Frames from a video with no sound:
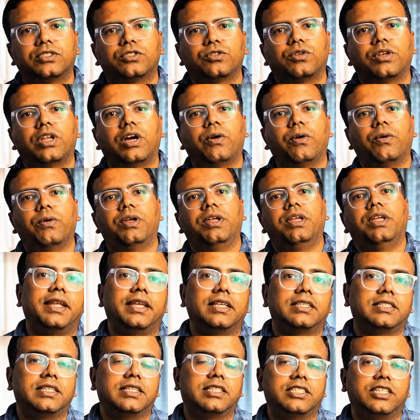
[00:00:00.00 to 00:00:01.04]
So now day
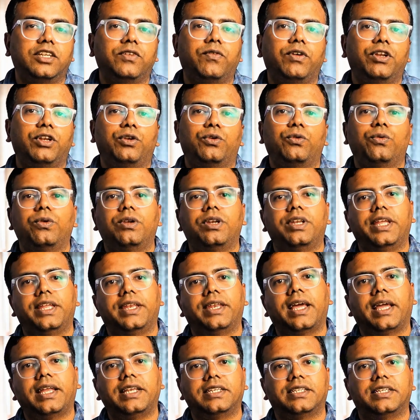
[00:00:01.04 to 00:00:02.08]
61 to day
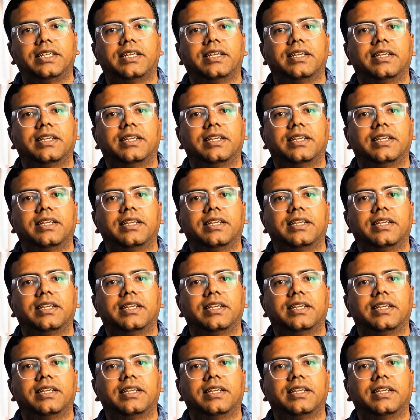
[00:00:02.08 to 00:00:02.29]
90.